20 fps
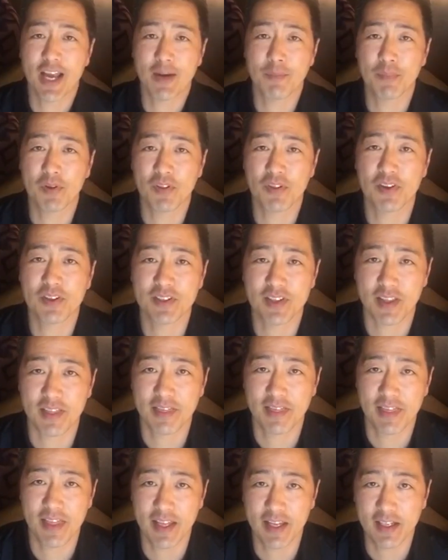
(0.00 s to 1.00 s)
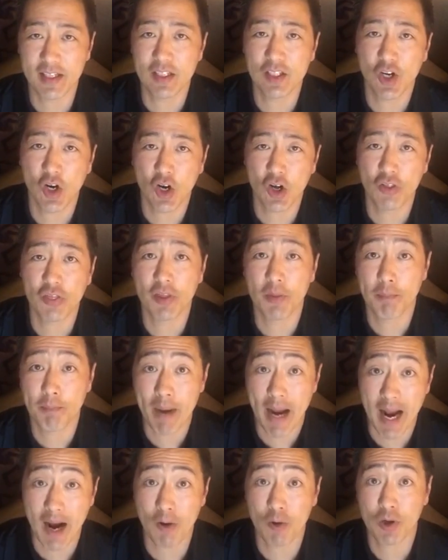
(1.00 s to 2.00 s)
capital, there's a thing called the
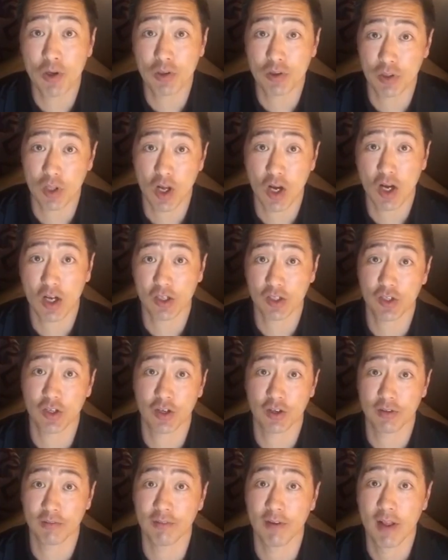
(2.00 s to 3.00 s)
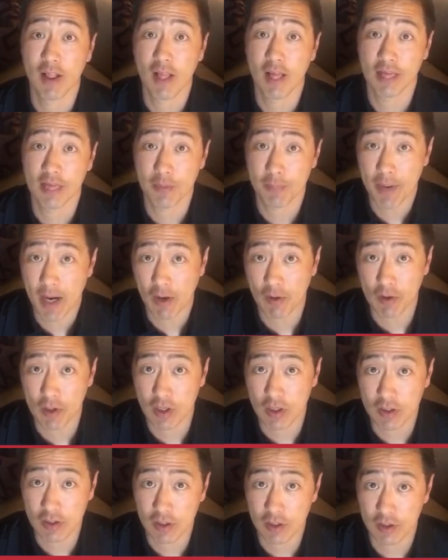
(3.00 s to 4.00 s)
power law curve. The power
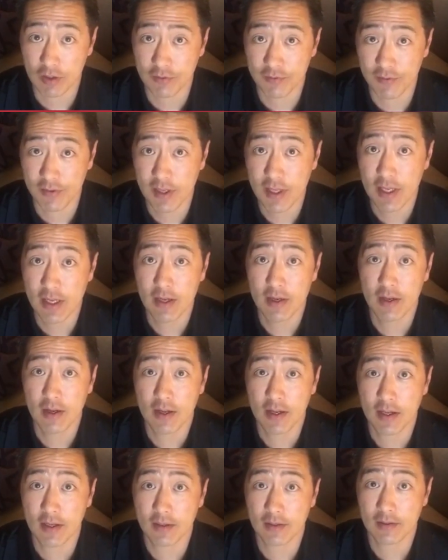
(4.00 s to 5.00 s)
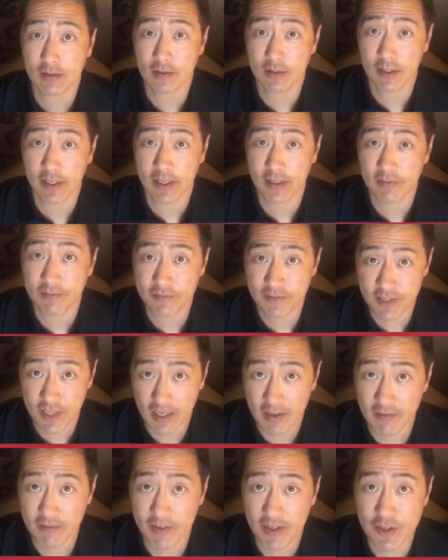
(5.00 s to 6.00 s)
law curve
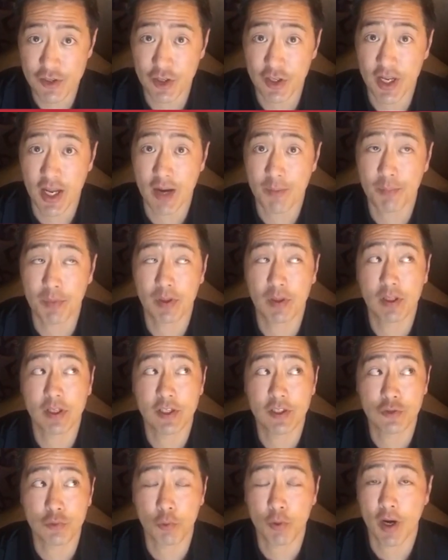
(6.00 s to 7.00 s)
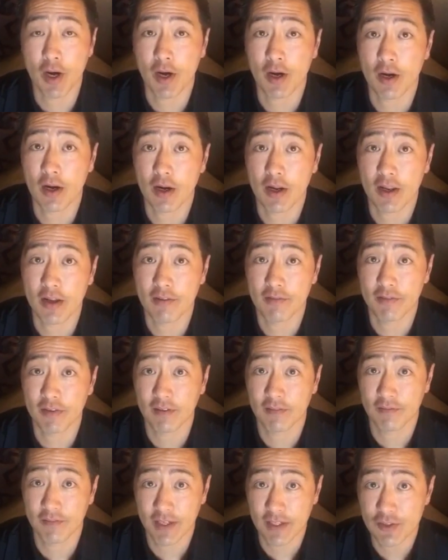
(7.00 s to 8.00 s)
inside of venture capital is where if
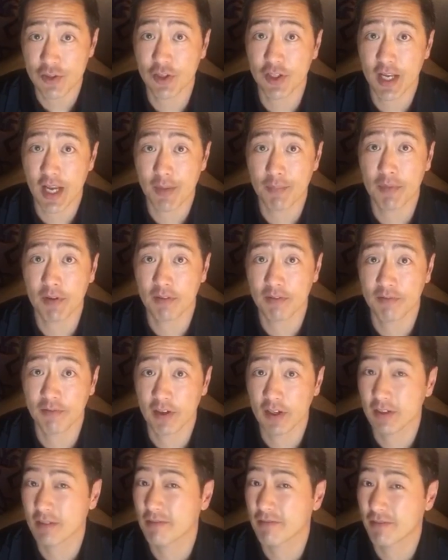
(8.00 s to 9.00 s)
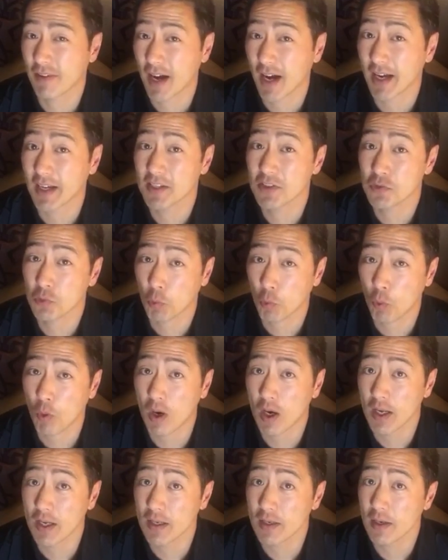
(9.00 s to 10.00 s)
a venture capital fund finds
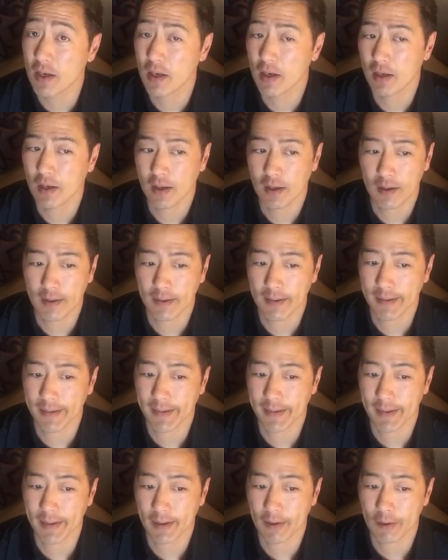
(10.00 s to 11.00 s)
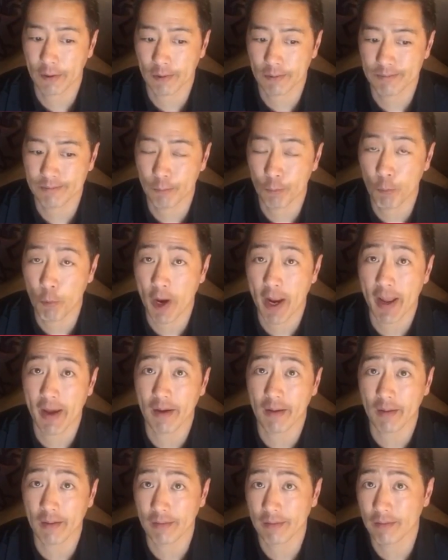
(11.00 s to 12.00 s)
one uh,
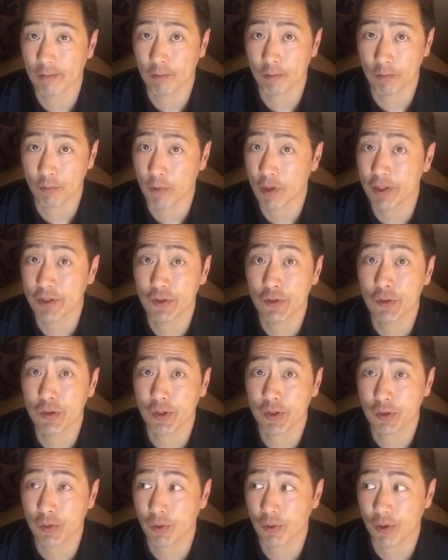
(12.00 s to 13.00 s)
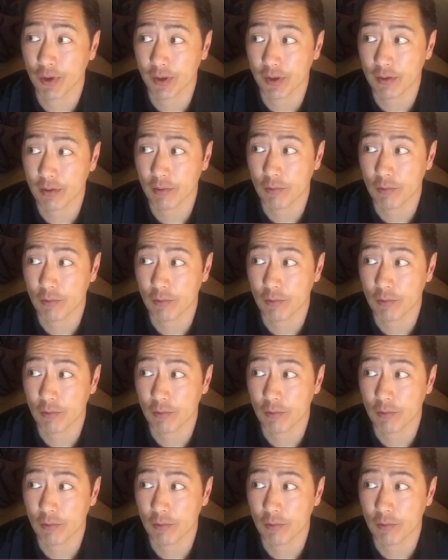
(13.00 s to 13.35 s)
whale, one unicorn,